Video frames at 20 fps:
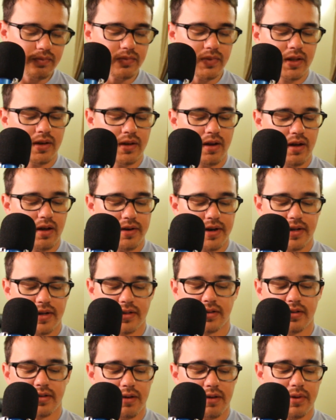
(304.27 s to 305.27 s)
uh, next
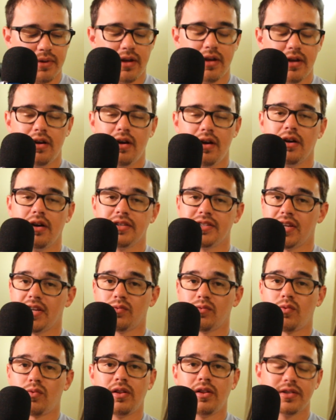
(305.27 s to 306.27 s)
up uh, seth
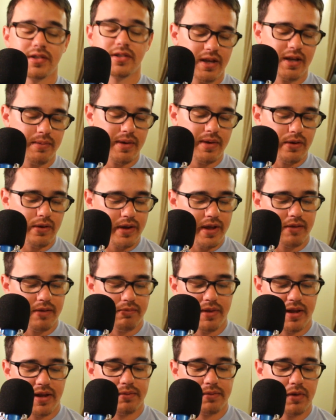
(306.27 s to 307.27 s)
rollins came out and
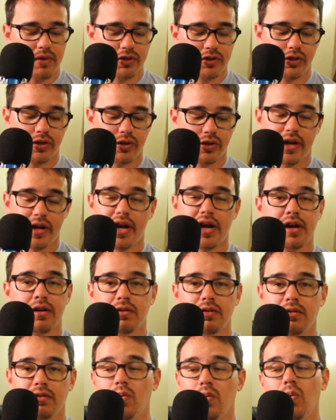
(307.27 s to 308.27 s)
man montreal
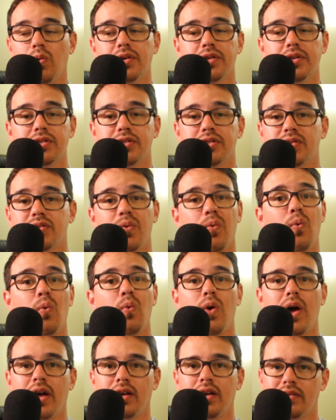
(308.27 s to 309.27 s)
was
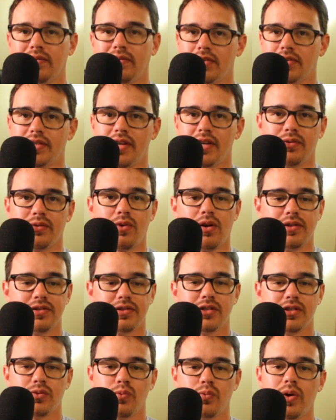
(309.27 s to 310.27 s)
wild for seth rollins
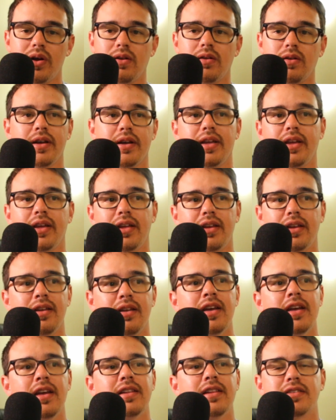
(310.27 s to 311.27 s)
as well again
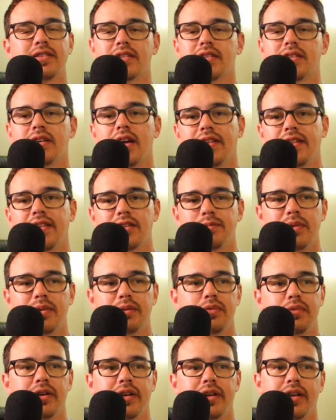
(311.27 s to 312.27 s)
this is a guy that's been
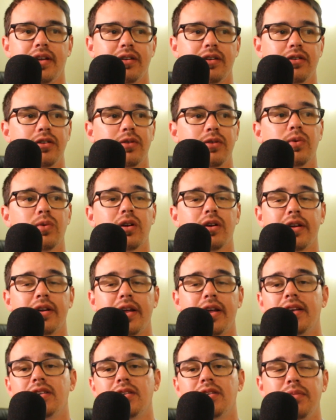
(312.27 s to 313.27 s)
putting in good work
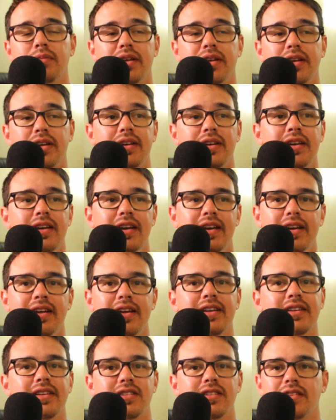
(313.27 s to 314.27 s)
and to me
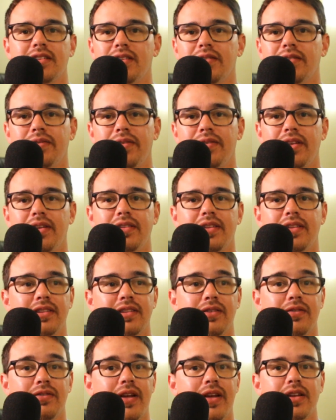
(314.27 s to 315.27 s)
it's not the that the
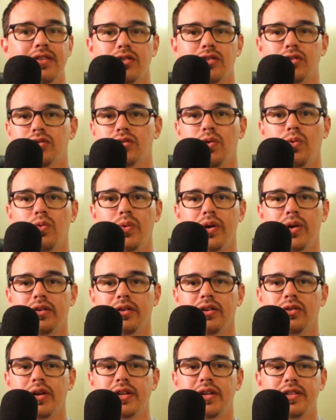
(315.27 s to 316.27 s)
fans are so weird and
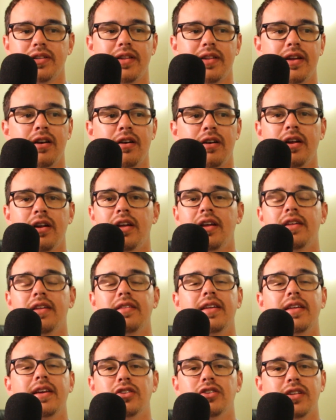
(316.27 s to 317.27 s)
crazy there
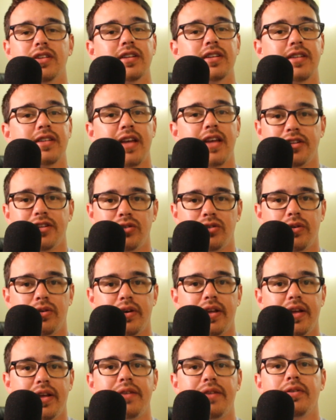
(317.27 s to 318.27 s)
they just
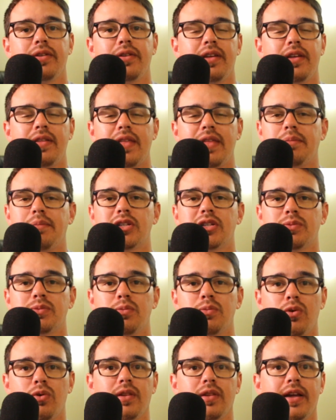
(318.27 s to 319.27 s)
exaggerate everything that much
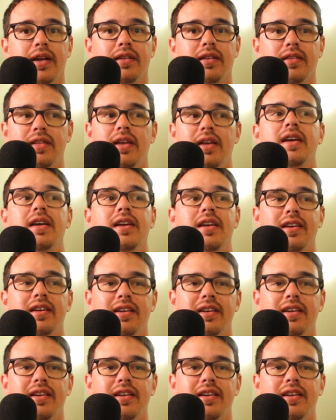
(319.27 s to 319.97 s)
more like they